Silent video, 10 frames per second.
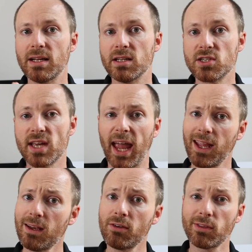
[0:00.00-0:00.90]
is
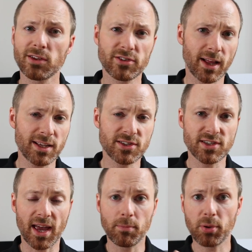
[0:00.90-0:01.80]
and the
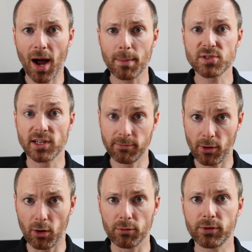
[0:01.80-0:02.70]
sleights and props
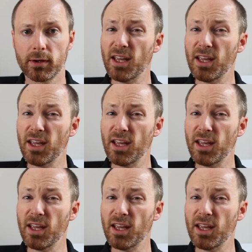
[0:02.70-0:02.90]
involved.